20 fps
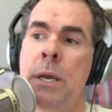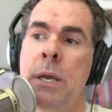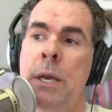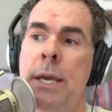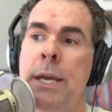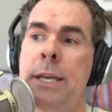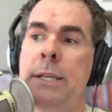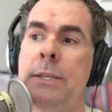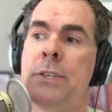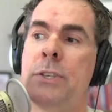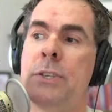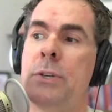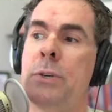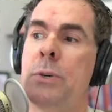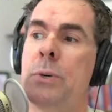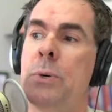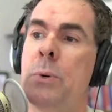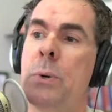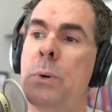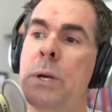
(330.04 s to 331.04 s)
And
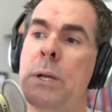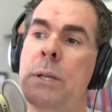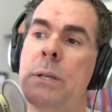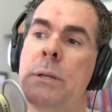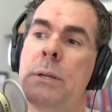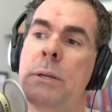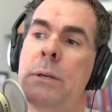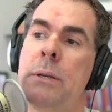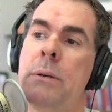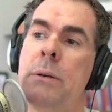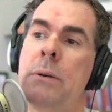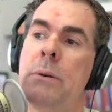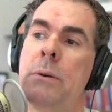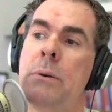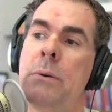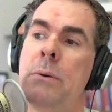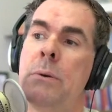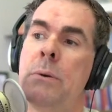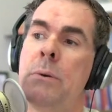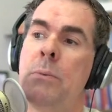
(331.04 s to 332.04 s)
so
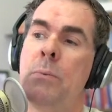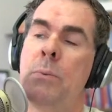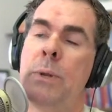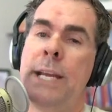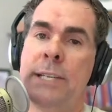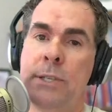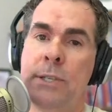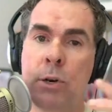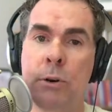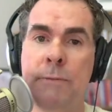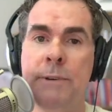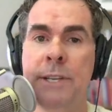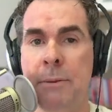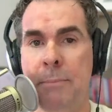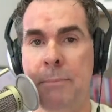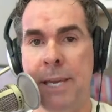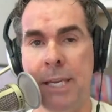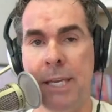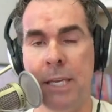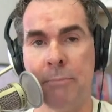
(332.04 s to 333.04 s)
when I dove into
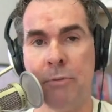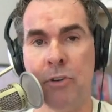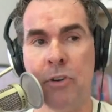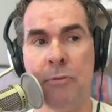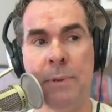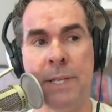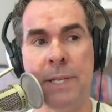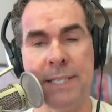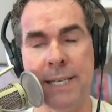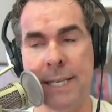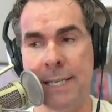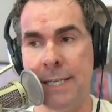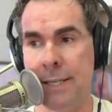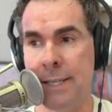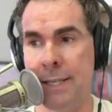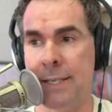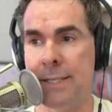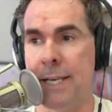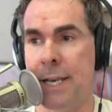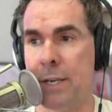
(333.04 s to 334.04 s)
making improvements, I did
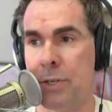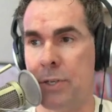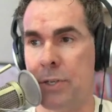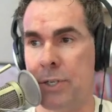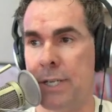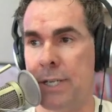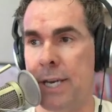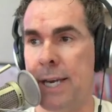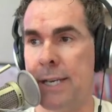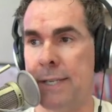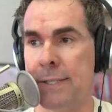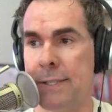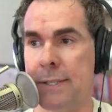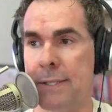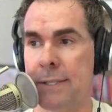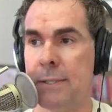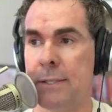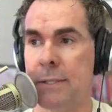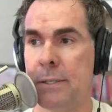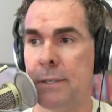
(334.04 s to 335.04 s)
this exercise.
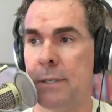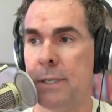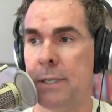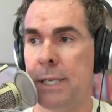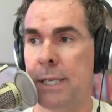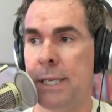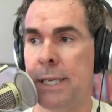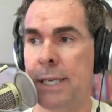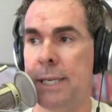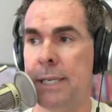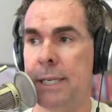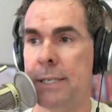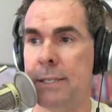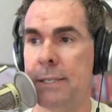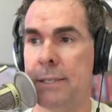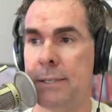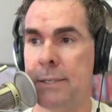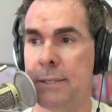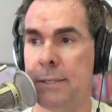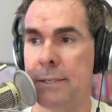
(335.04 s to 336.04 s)

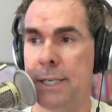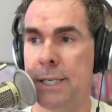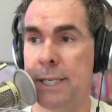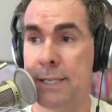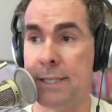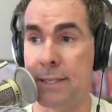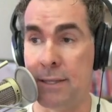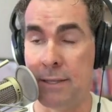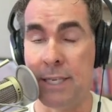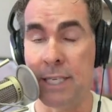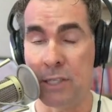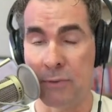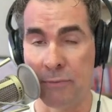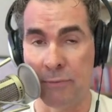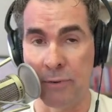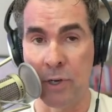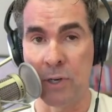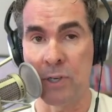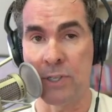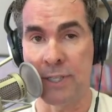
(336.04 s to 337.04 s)
And it's this
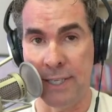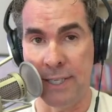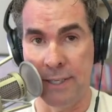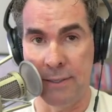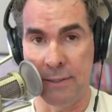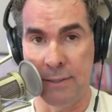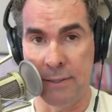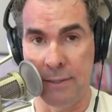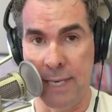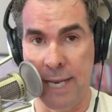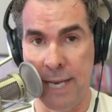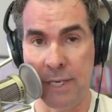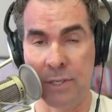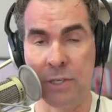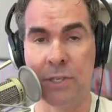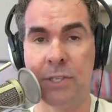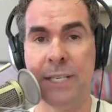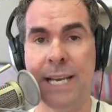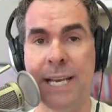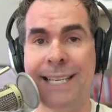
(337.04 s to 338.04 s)
first
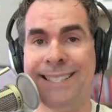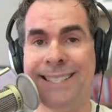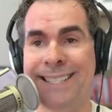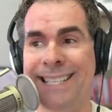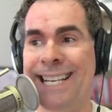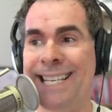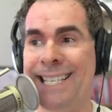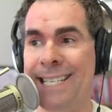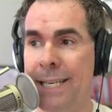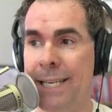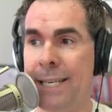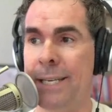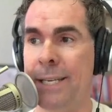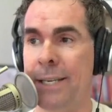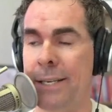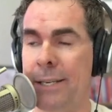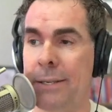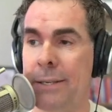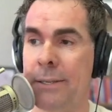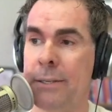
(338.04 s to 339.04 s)
exercise that I
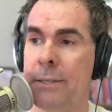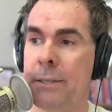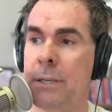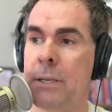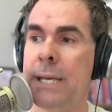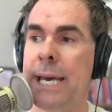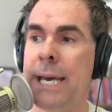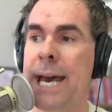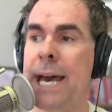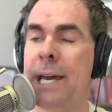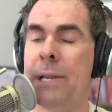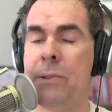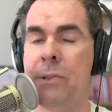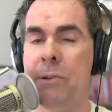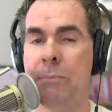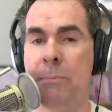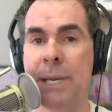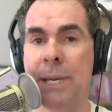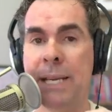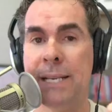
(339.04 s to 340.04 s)
did that had the
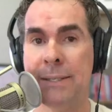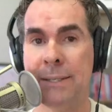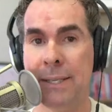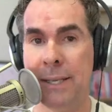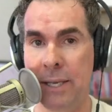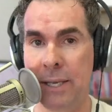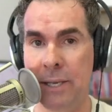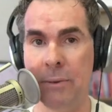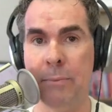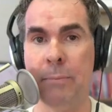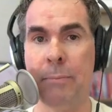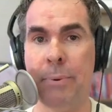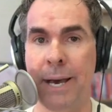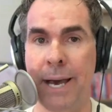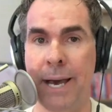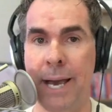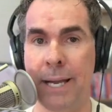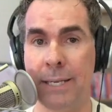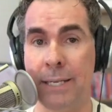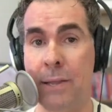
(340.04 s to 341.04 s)
biggest
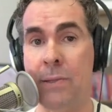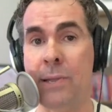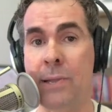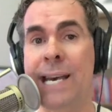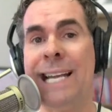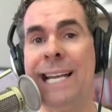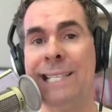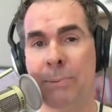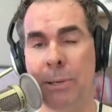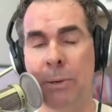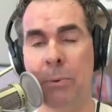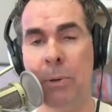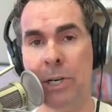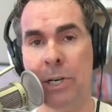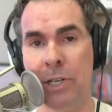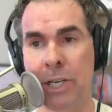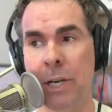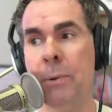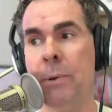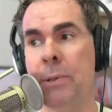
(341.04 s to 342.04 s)
impact. And that's what I want to
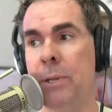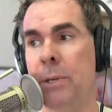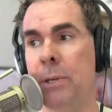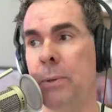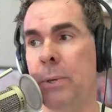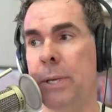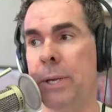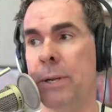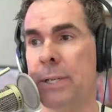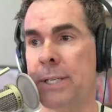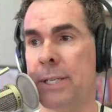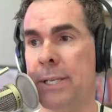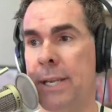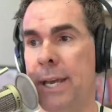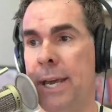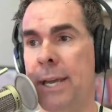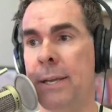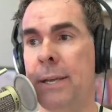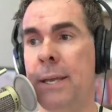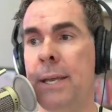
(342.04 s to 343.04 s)
share with you here today.